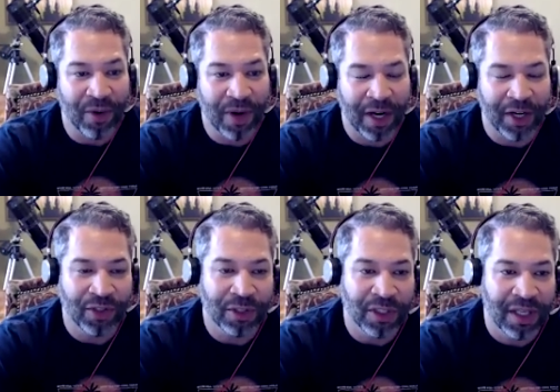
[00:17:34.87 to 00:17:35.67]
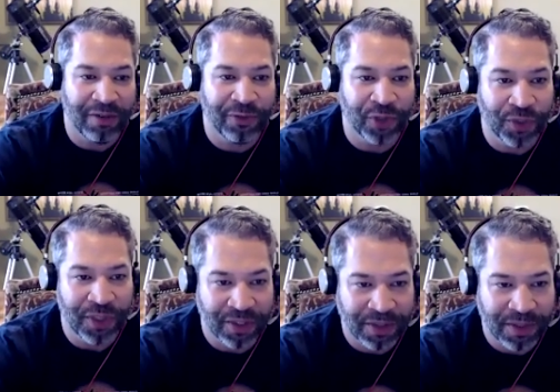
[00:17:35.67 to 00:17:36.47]
Are you looking for new
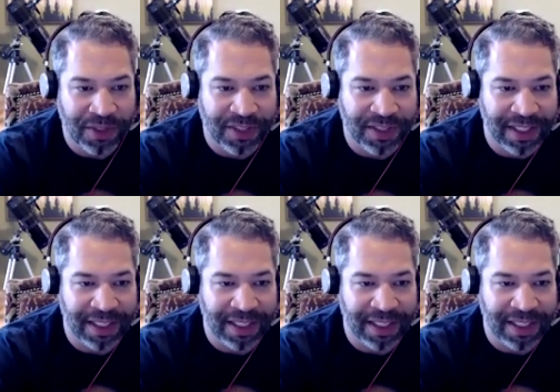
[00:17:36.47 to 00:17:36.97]
deals?